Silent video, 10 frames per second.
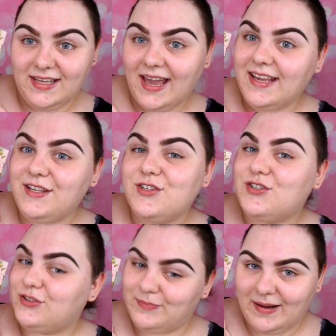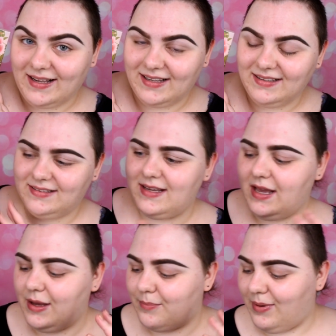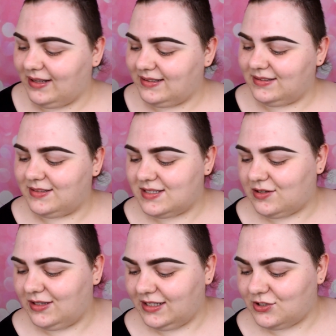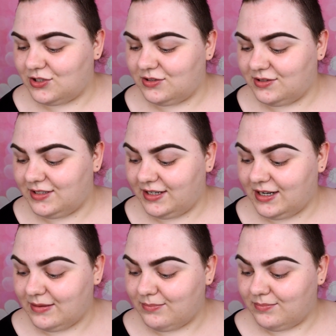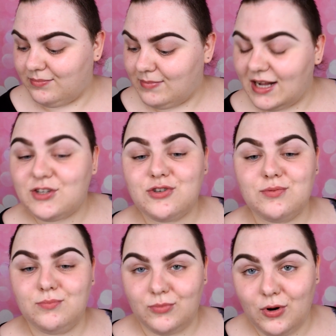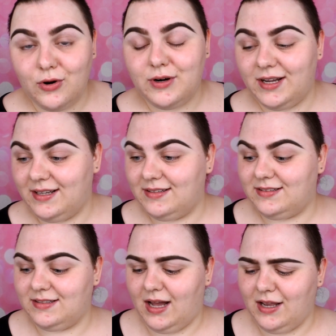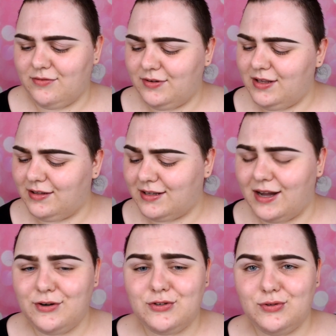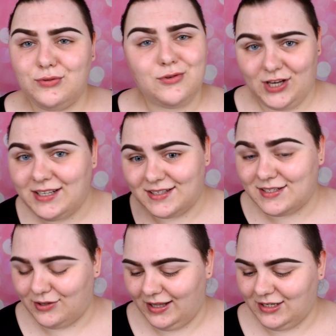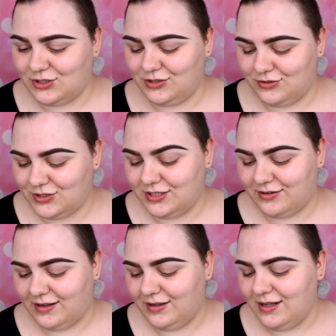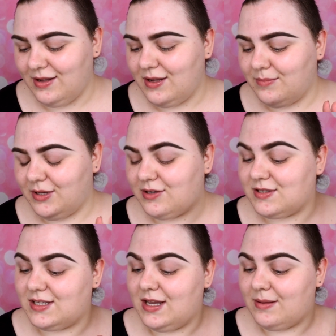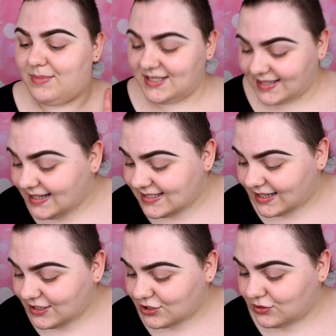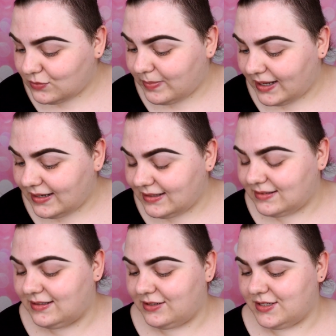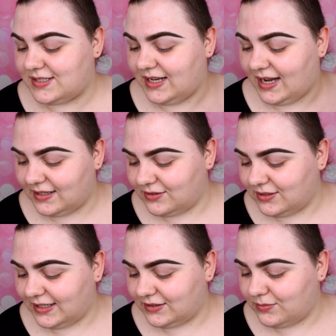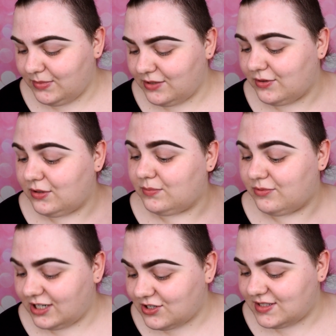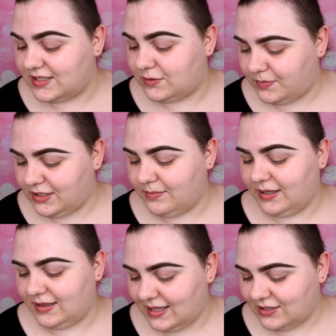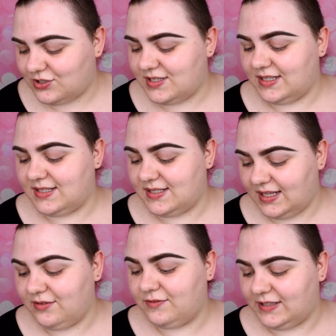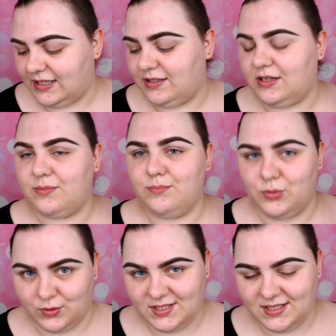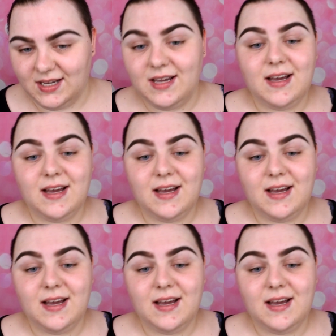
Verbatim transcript: Angel Palette, but in this collection there are much more and I really encourage you to check this collection in general, because besides eyeshadow palette there is a handheld mirror, brush set, pigment, lashes and self-tanning mousse.